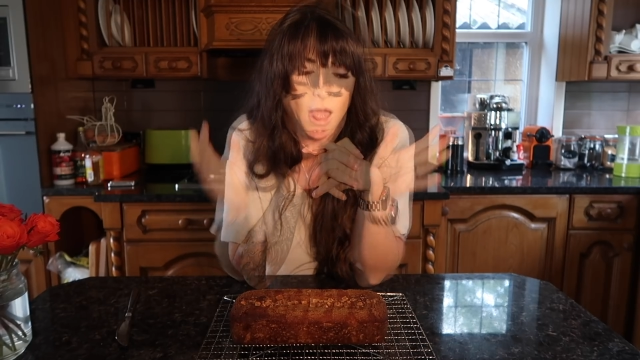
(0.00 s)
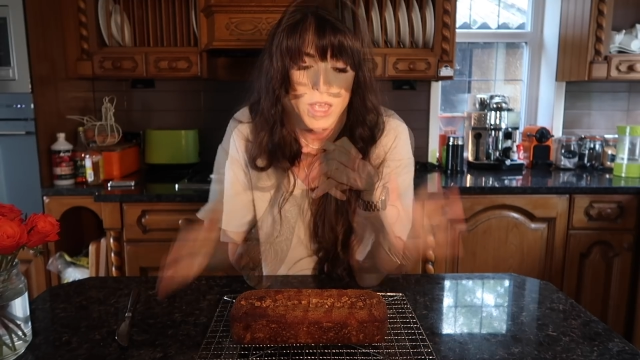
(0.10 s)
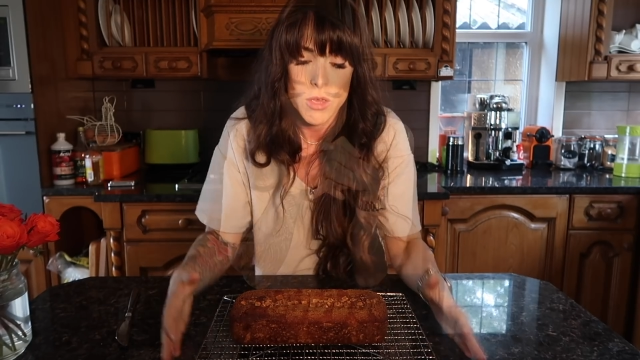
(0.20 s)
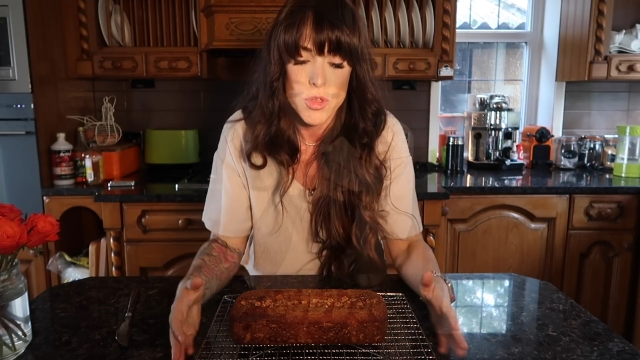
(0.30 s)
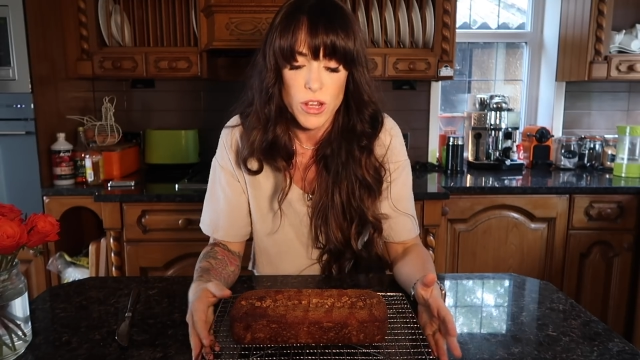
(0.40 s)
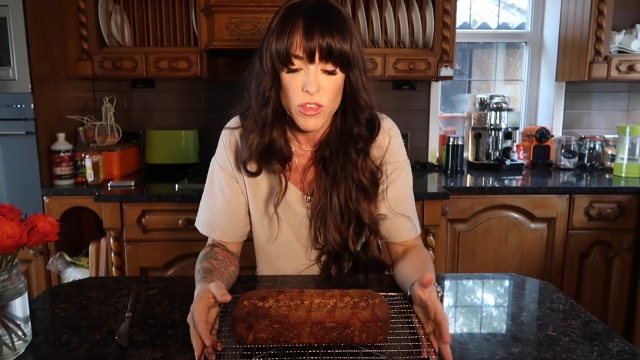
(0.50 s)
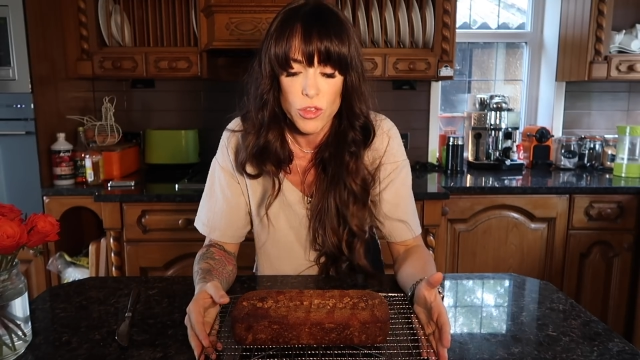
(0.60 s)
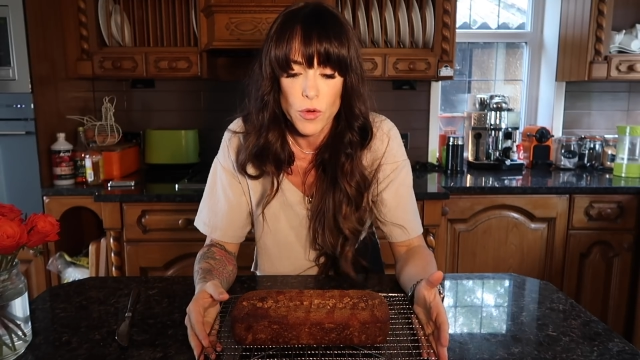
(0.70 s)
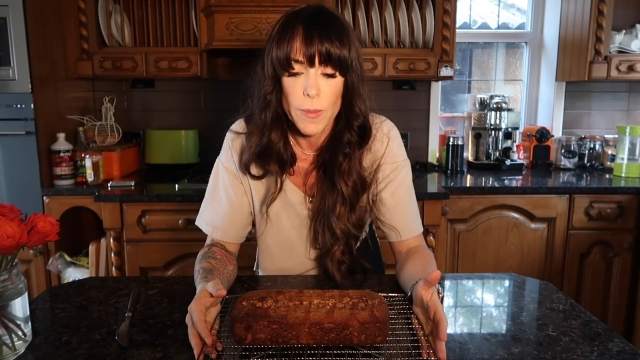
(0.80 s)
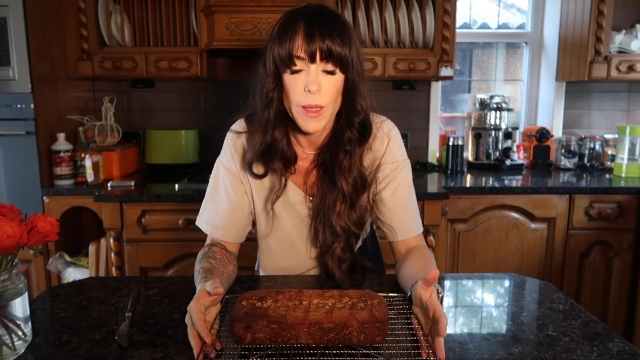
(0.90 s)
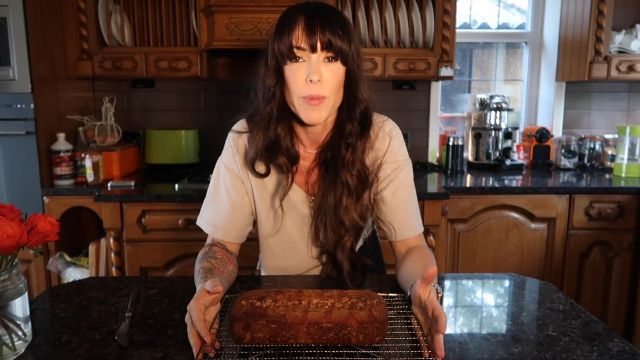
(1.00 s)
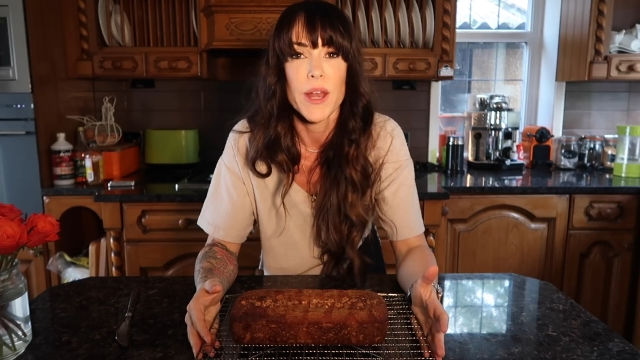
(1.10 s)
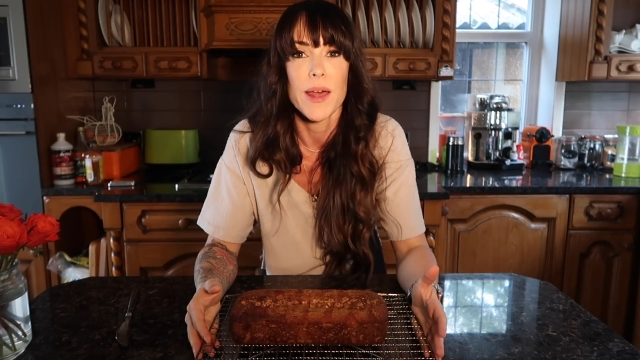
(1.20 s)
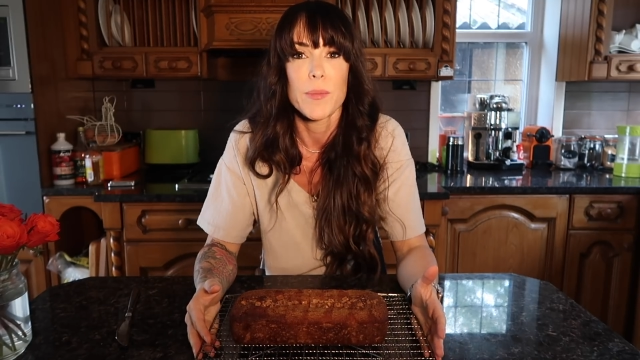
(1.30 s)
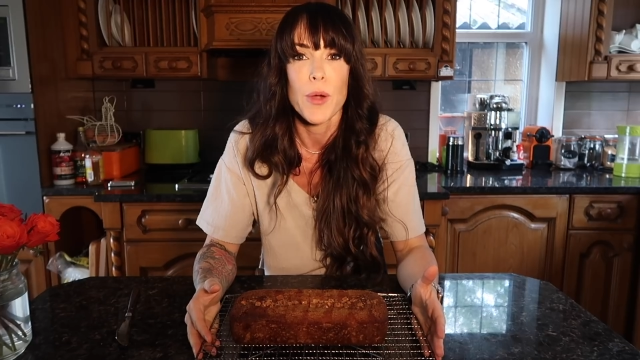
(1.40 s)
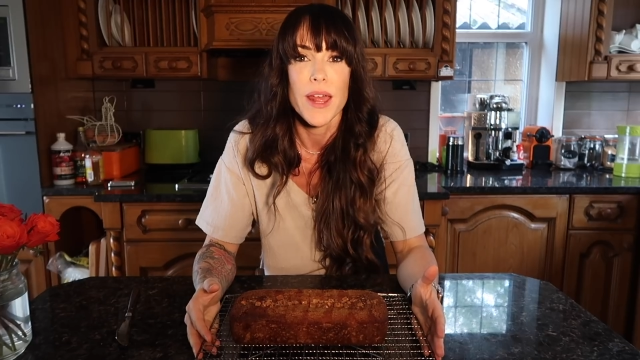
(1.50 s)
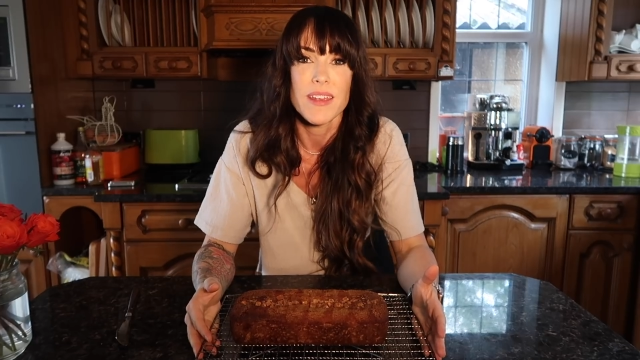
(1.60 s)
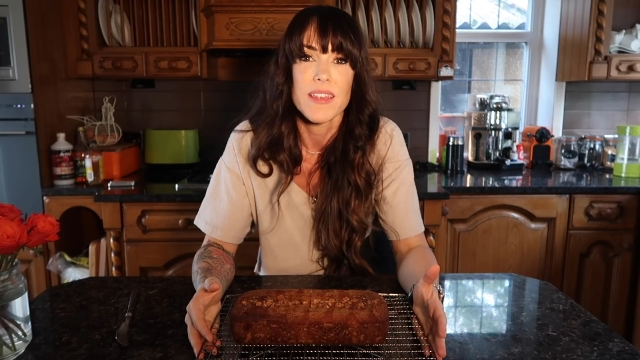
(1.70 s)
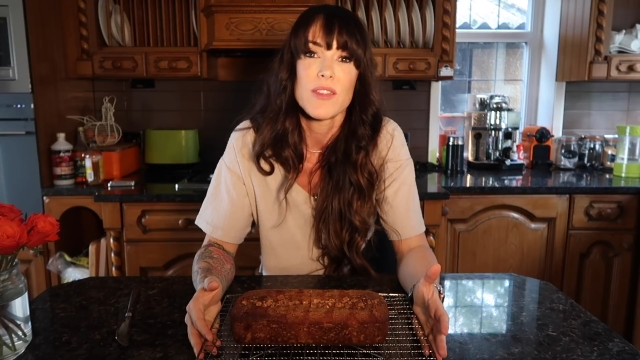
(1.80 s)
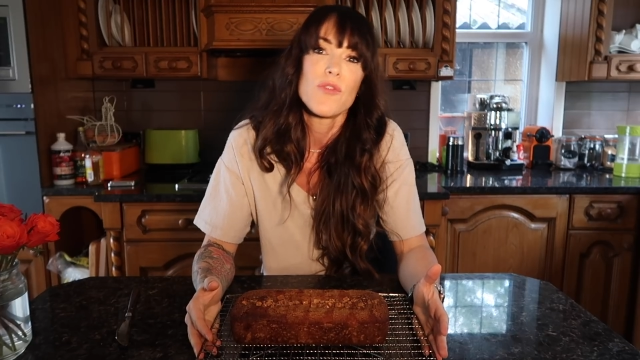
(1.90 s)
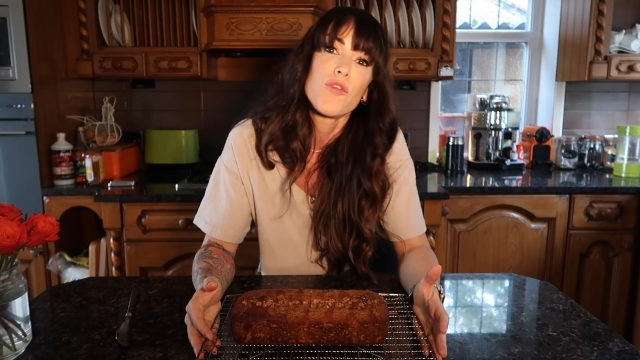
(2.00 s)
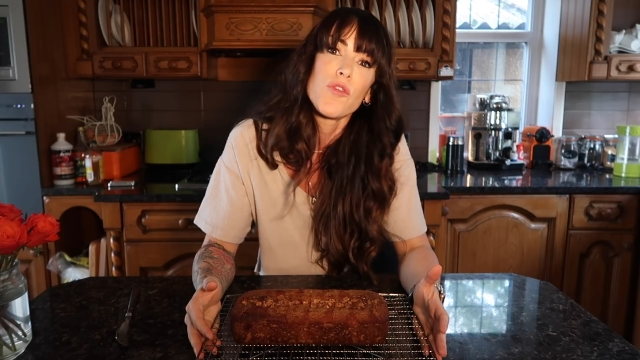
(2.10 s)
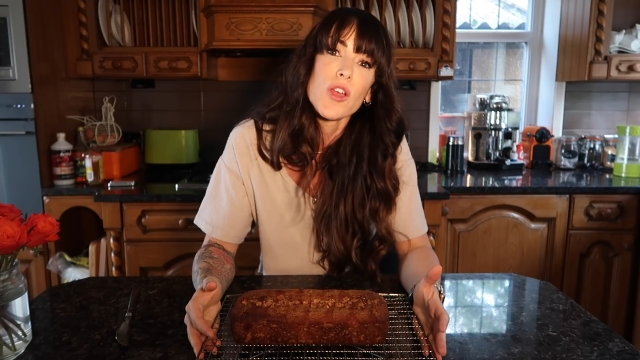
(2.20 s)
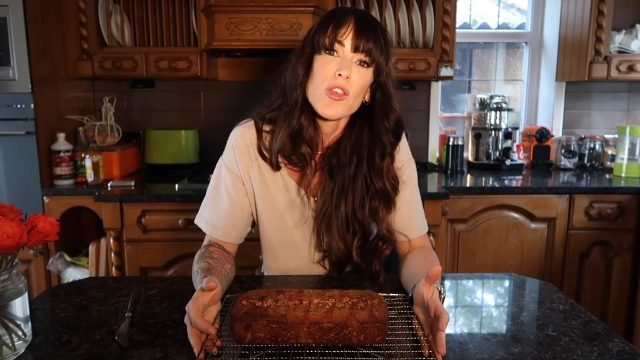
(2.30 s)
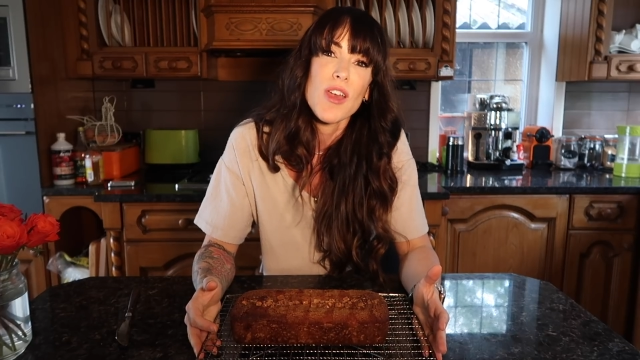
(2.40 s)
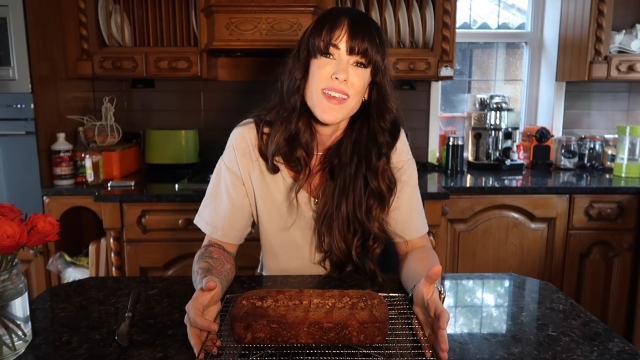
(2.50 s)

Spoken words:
But I usually store my banana bread in the fridge